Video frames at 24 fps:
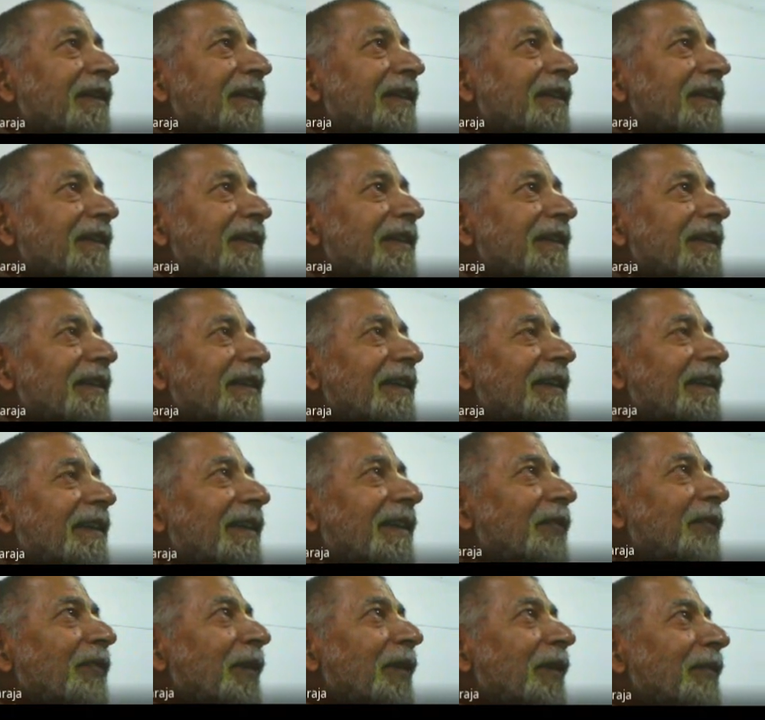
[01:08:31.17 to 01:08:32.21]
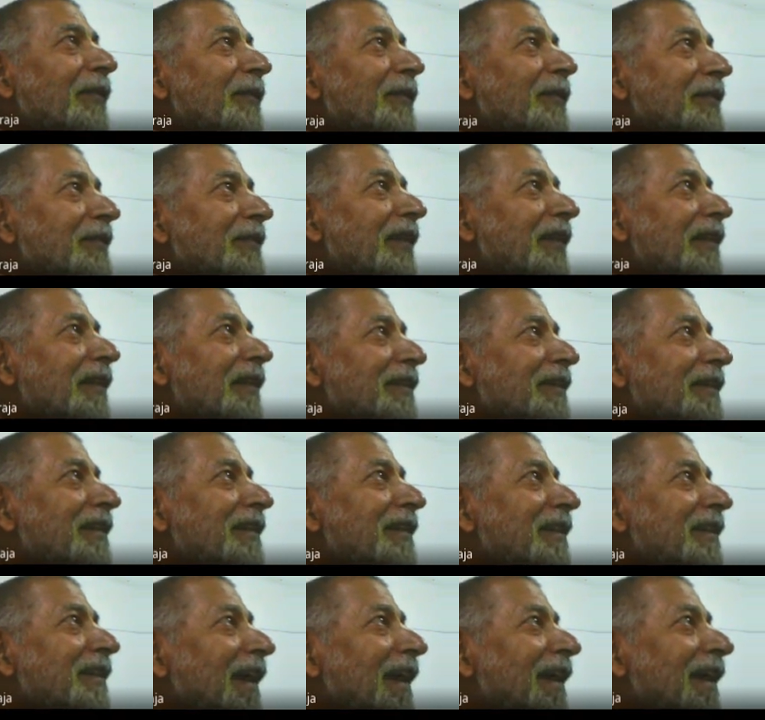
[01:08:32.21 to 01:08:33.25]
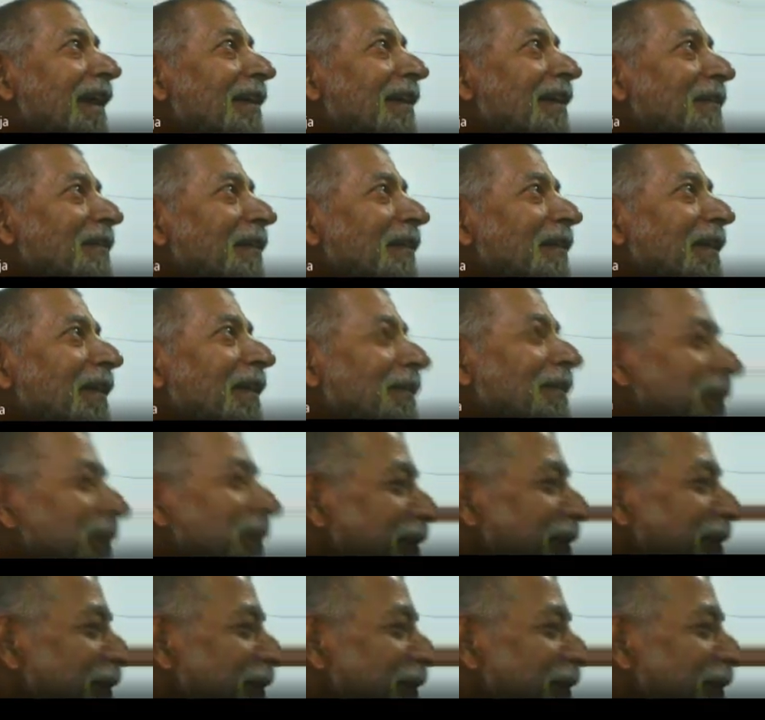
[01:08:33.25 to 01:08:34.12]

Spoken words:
Enama, first rank nine na? Wow, very good.